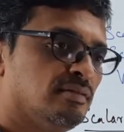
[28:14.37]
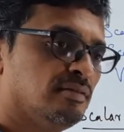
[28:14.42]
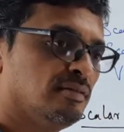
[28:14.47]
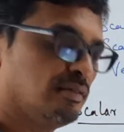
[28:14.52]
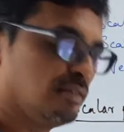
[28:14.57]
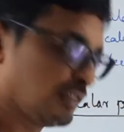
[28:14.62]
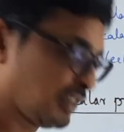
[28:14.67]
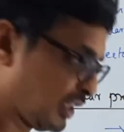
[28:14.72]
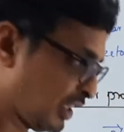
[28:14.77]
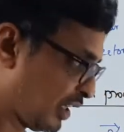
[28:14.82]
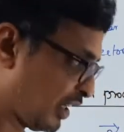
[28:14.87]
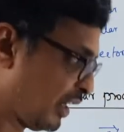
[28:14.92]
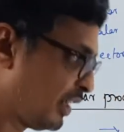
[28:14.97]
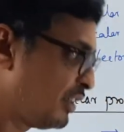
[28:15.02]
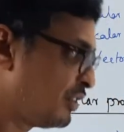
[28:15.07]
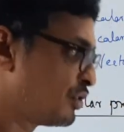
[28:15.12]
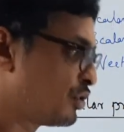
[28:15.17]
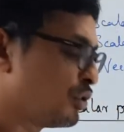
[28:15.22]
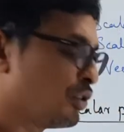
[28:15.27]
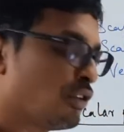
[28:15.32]
Correct.
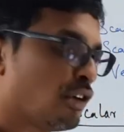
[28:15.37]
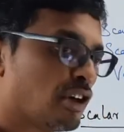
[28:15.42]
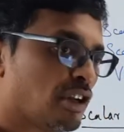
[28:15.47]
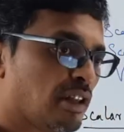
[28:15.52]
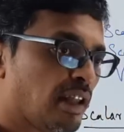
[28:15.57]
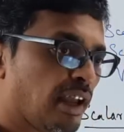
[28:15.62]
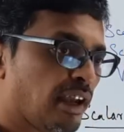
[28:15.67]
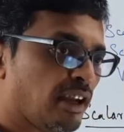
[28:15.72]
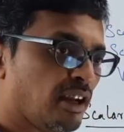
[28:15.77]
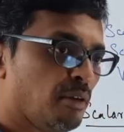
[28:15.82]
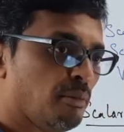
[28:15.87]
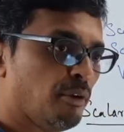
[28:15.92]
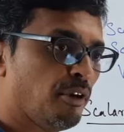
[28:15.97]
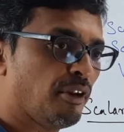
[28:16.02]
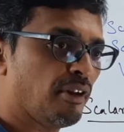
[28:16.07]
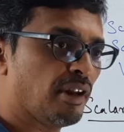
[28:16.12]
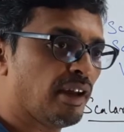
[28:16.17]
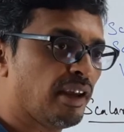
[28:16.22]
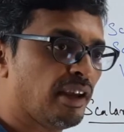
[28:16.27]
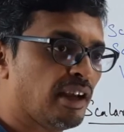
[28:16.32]
So what is the angle between
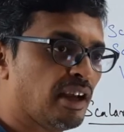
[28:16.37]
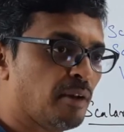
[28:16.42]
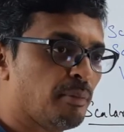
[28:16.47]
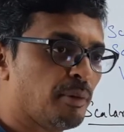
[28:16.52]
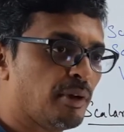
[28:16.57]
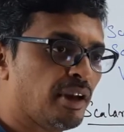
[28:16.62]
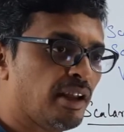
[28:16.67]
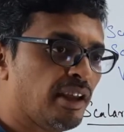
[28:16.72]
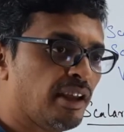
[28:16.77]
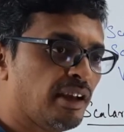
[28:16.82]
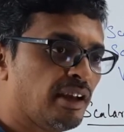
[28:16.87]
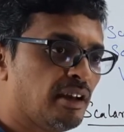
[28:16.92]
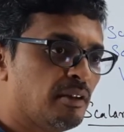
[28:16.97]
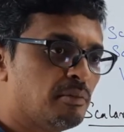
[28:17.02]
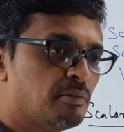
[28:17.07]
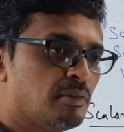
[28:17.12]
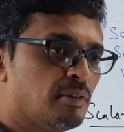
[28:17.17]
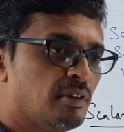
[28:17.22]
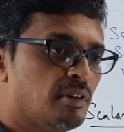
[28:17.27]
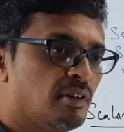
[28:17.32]
I cap and I cap?
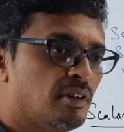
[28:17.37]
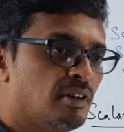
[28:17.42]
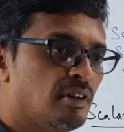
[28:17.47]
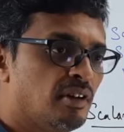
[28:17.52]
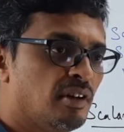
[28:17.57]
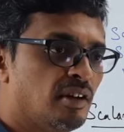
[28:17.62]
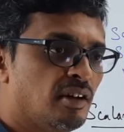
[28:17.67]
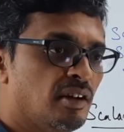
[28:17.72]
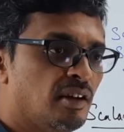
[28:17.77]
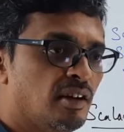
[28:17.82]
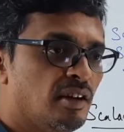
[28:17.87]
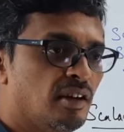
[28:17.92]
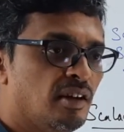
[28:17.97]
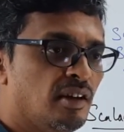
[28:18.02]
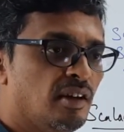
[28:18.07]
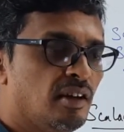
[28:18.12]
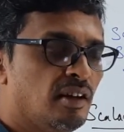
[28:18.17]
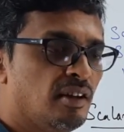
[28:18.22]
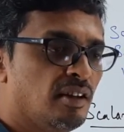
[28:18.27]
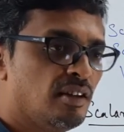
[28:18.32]

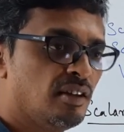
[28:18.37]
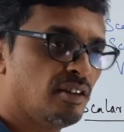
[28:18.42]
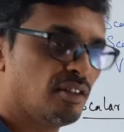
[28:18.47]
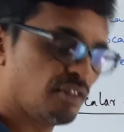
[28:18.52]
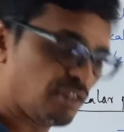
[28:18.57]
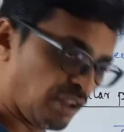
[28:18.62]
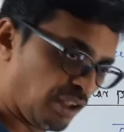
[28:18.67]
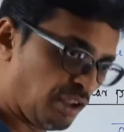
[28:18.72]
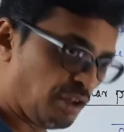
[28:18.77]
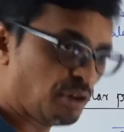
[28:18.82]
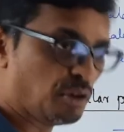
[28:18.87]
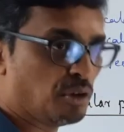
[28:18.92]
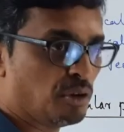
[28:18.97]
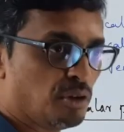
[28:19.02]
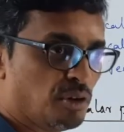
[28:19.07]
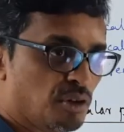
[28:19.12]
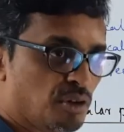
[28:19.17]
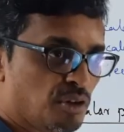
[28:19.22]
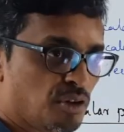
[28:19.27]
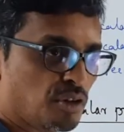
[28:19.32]
0.
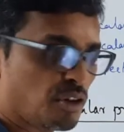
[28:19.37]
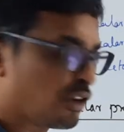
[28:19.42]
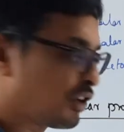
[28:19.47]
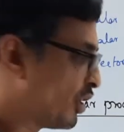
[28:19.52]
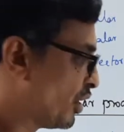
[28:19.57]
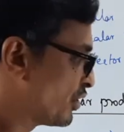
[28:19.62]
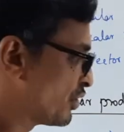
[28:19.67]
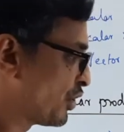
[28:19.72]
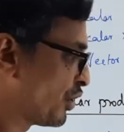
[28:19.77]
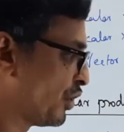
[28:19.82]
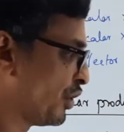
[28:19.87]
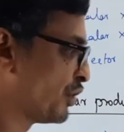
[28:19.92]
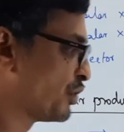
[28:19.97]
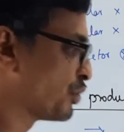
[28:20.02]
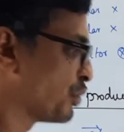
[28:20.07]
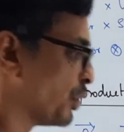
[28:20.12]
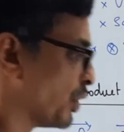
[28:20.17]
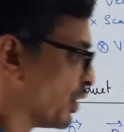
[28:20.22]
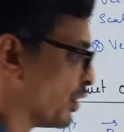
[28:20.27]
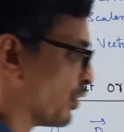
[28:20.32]
So cos 0 is
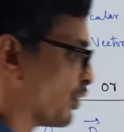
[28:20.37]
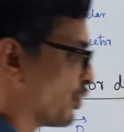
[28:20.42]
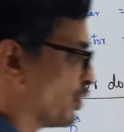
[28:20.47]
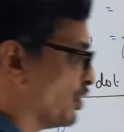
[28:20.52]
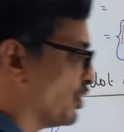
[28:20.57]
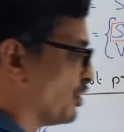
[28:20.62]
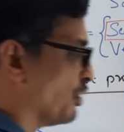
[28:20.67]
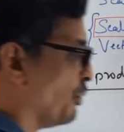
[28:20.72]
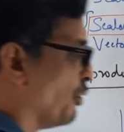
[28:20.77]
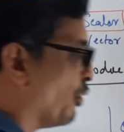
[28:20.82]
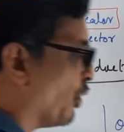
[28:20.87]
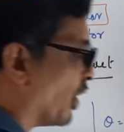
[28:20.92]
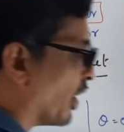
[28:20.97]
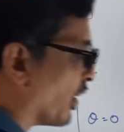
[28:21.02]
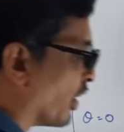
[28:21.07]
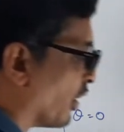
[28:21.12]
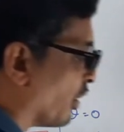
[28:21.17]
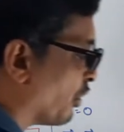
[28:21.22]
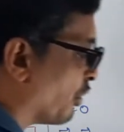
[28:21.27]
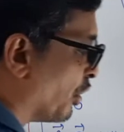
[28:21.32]
1. So this will be what?
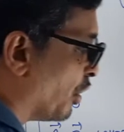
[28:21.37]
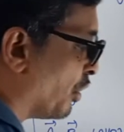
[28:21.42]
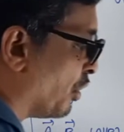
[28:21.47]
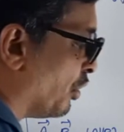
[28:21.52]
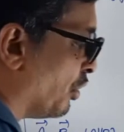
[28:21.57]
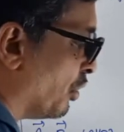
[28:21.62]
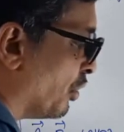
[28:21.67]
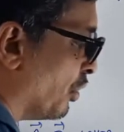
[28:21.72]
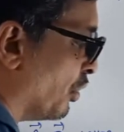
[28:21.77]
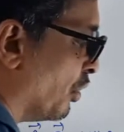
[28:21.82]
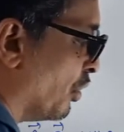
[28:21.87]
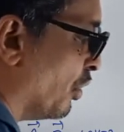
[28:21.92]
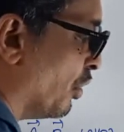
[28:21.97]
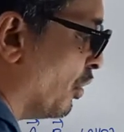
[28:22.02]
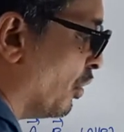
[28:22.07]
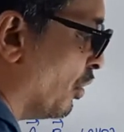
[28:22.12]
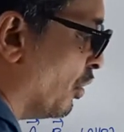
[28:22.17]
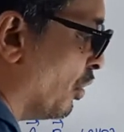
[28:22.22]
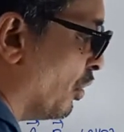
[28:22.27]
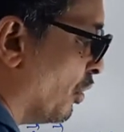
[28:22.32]
Equal to
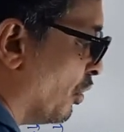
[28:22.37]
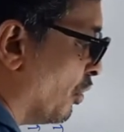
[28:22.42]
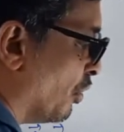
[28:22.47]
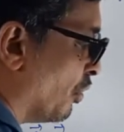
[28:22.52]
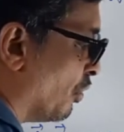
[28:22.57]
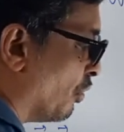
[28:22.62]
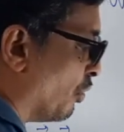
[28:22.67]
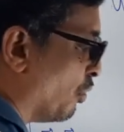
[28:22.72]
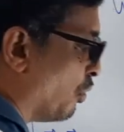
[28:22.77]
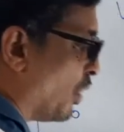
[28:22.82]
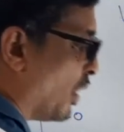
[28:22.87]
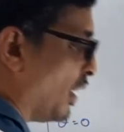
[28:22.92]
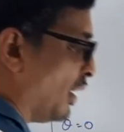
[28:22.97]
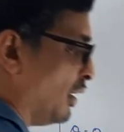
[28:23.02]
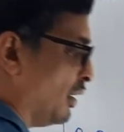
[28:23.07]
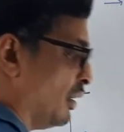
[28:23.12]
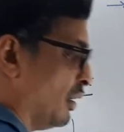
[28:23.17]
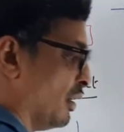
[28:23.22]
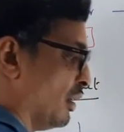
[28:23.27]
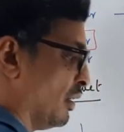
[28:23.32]
1.
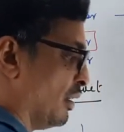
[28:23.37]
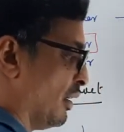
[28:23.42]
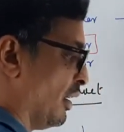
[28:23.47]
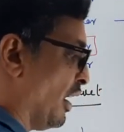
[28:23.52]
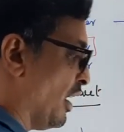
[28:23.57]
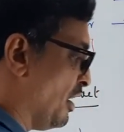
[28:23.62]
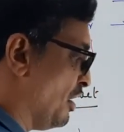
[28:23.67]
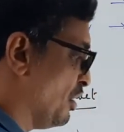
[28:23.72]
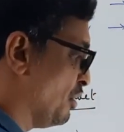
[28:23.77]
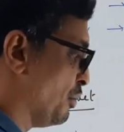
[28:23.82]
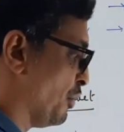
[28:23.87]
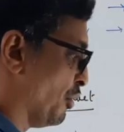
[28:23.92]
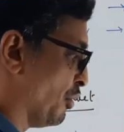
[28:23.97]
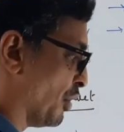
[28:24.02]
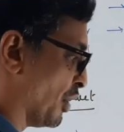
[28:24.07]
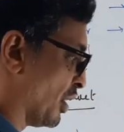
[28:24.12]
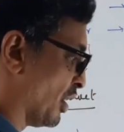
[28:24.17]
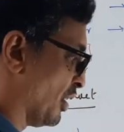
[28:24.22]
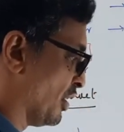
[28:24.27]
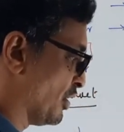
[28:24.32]
A into B
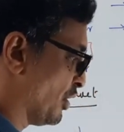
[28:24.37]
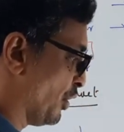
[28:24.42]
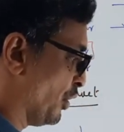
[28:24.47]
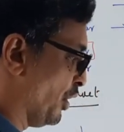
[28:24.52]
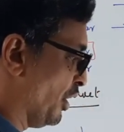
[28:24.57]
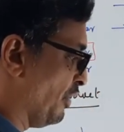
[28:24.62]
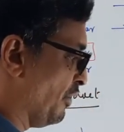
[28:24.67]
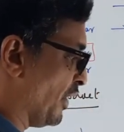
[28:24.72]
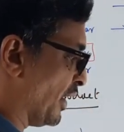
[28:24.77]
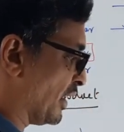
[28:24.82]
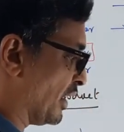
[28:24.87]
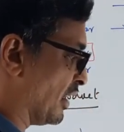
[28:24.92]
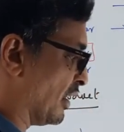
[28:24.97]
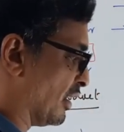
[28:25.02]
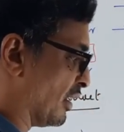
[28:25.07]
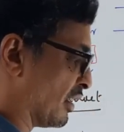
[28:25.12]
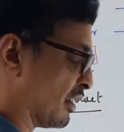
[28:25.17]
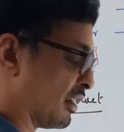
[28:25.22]
what? It's a unit vector.